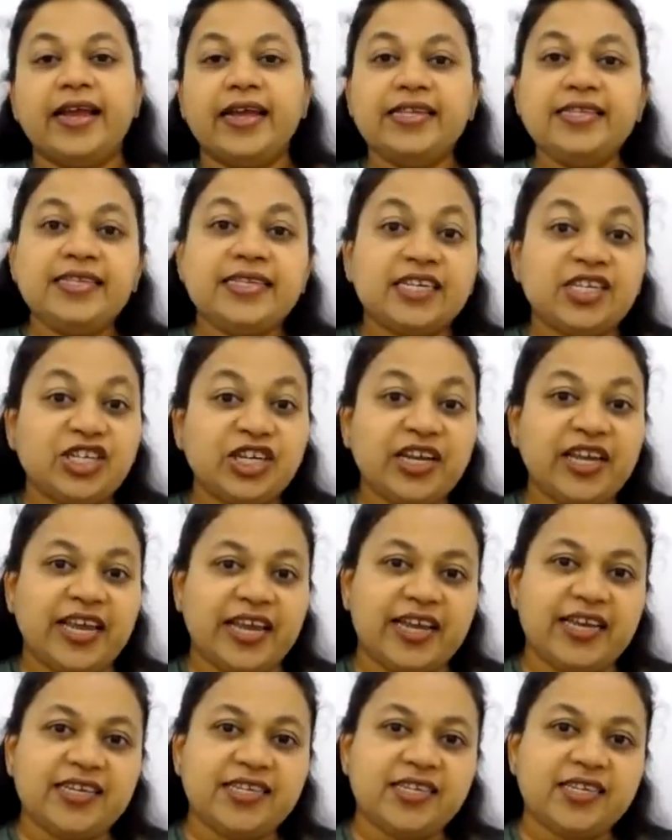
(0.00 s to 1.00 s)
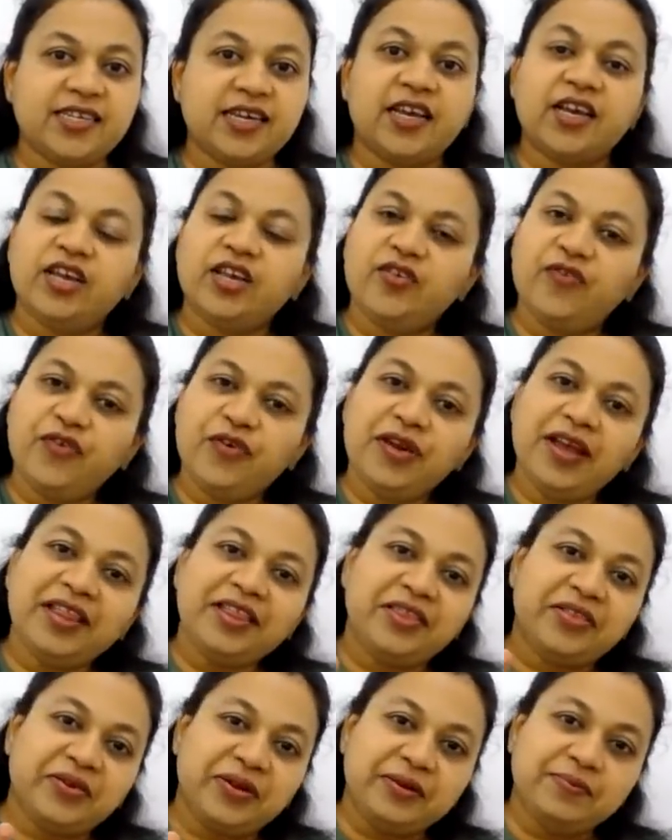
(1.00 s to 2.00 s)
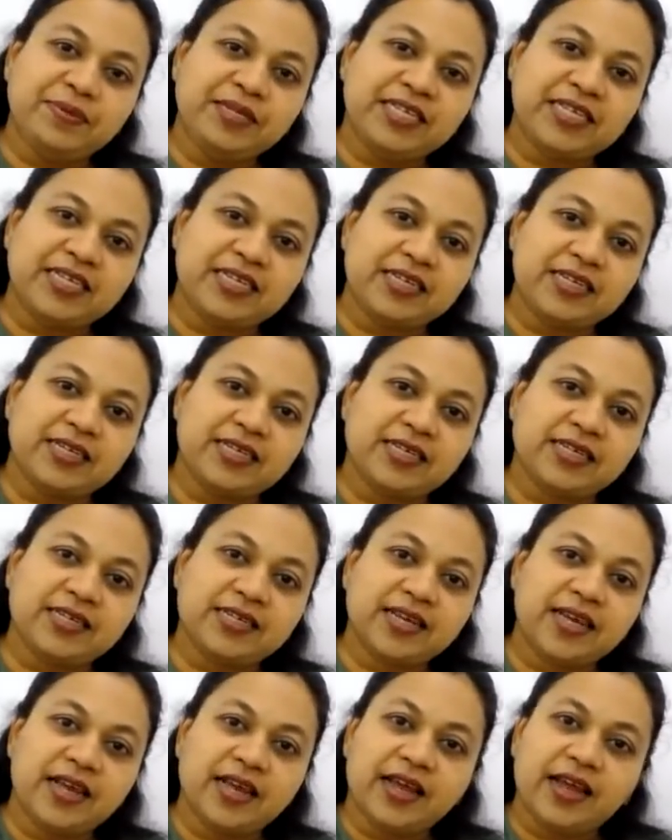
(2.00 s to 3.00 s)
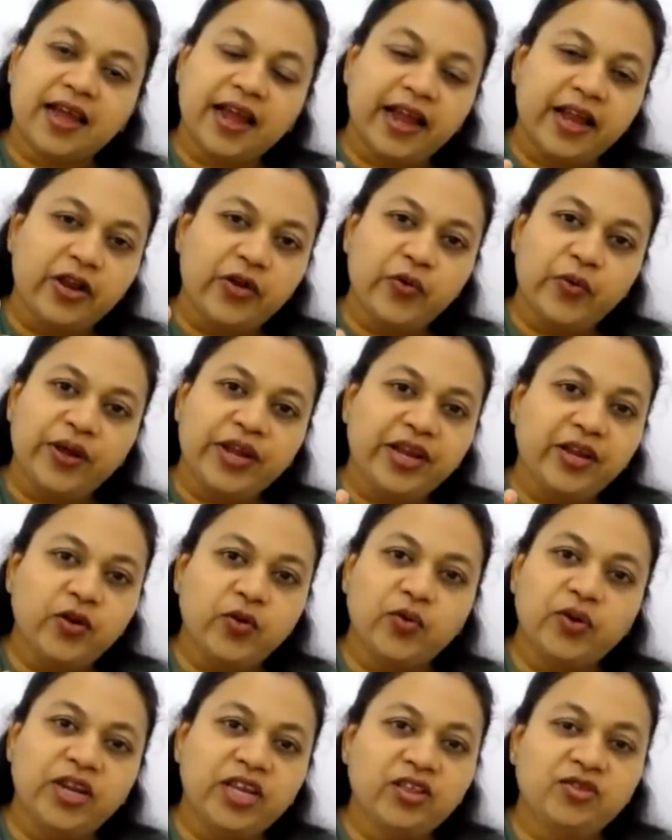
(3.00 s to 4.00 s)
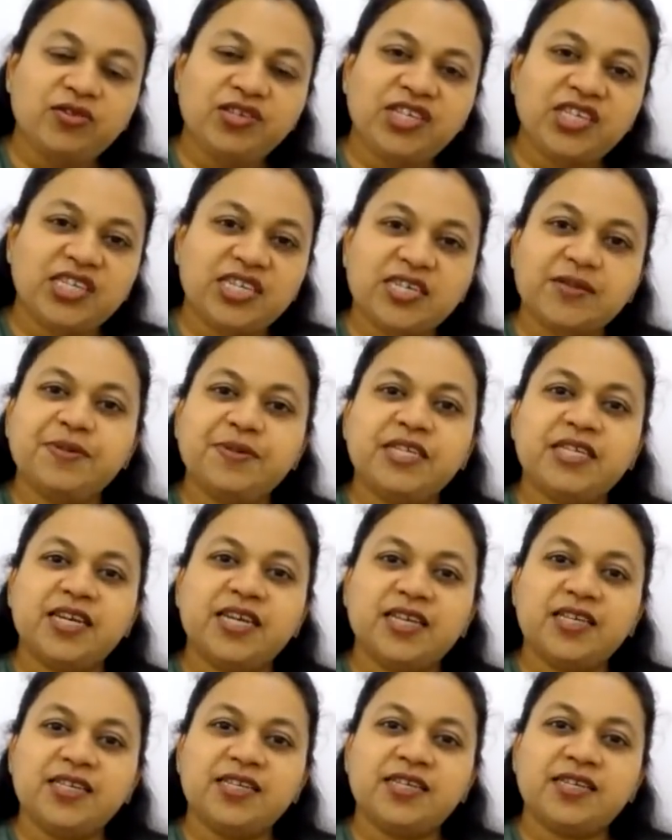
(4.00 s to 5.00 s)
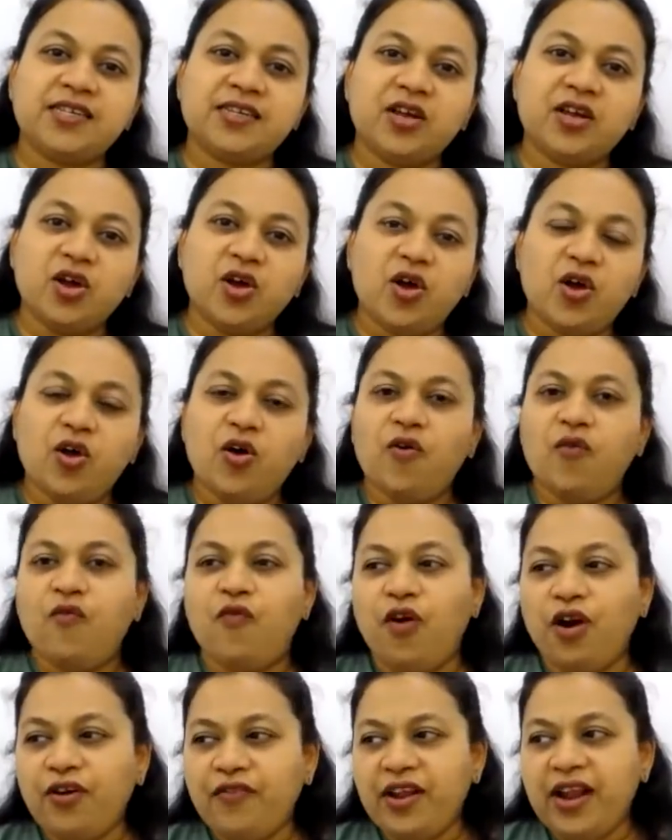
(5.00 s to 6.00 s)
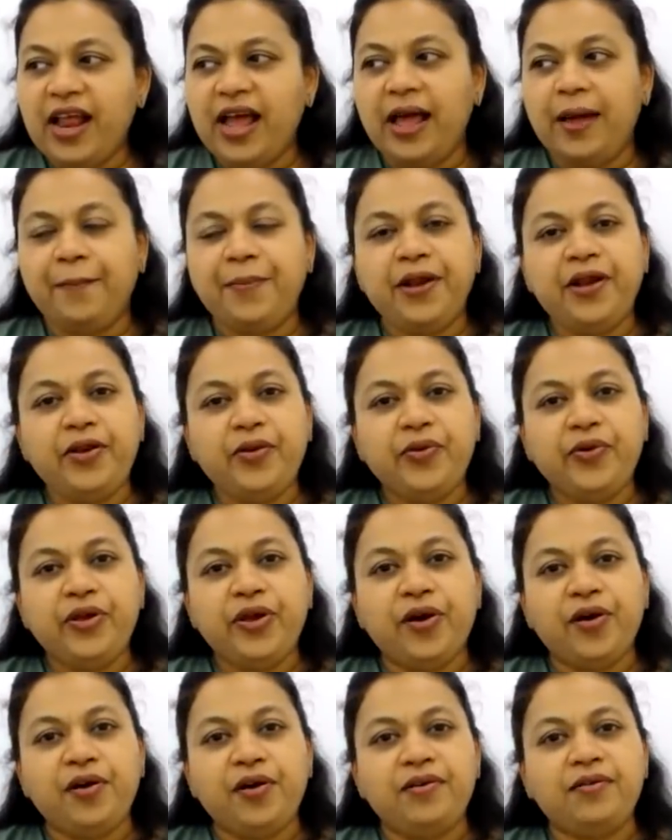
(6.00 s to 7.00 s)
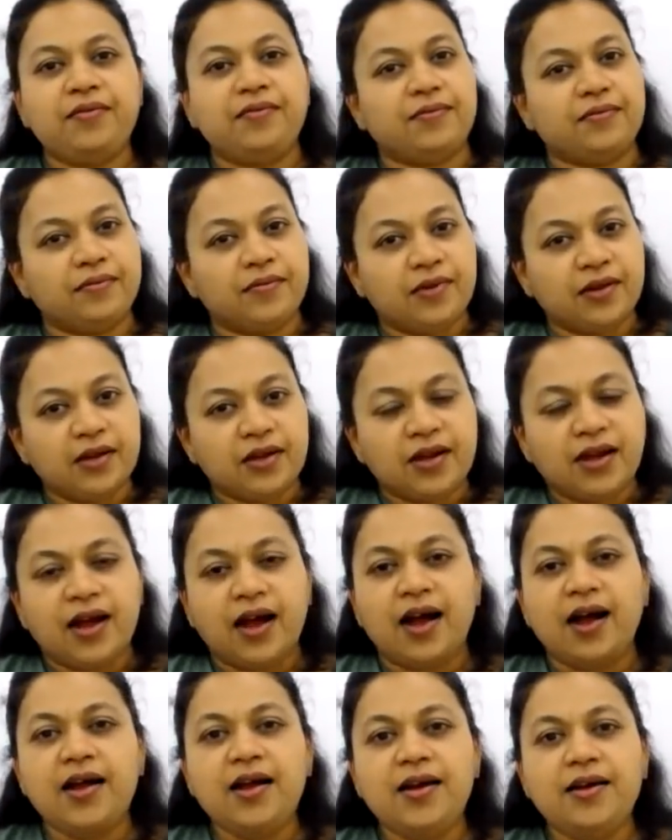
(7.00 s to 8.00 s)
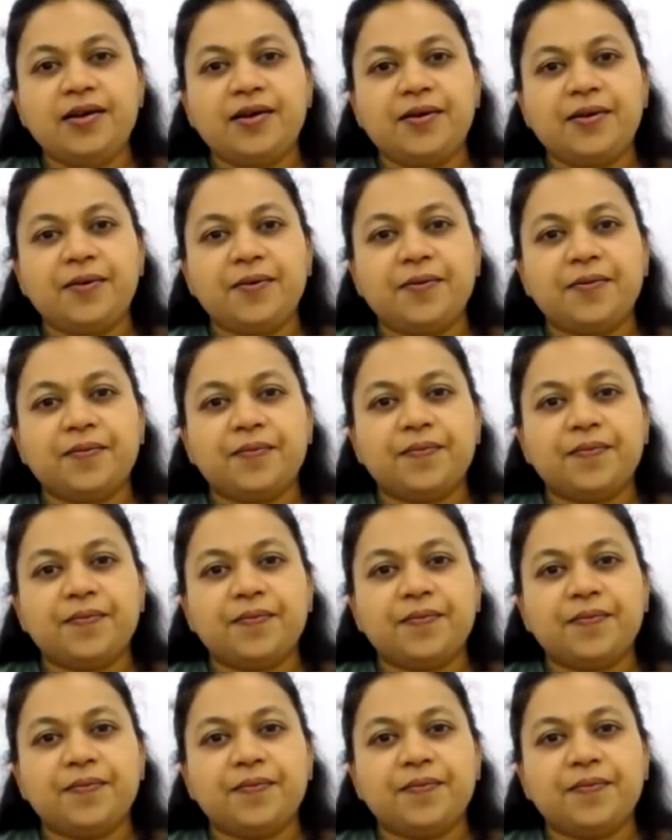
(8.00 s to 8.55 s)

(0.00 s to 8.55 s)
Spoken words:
In such a case, if you get 3 biscuits and you eat only those 3 biscuits, what will happen to your hunger?